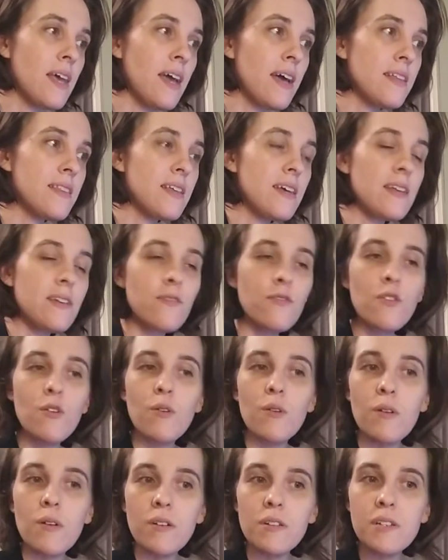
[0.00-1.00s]
and then of
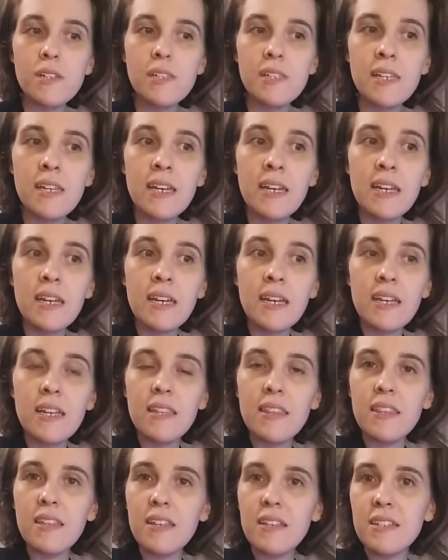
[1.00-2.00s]
course
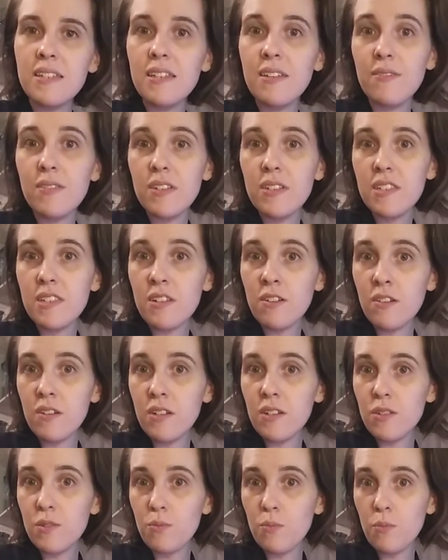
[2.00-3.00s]
the TV
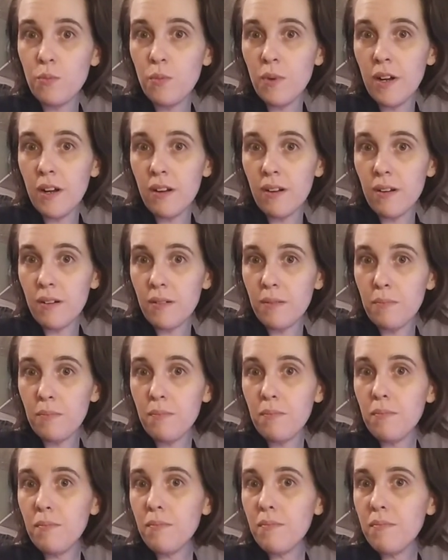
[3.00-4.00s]
series where
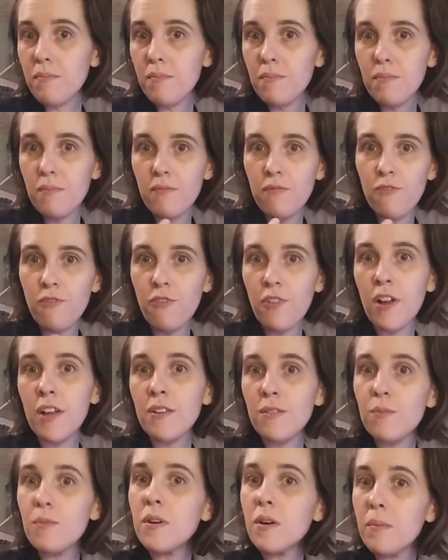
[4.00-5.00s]

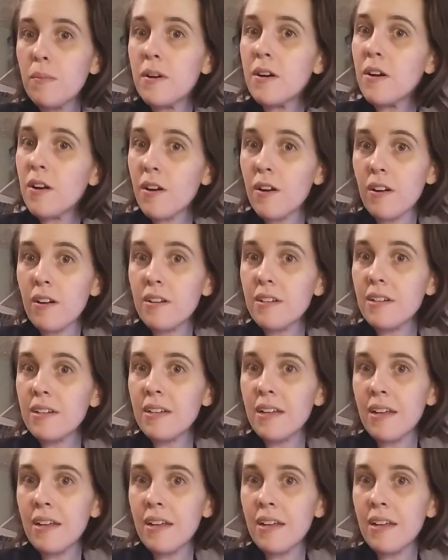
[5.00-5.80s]
Fred and Wilma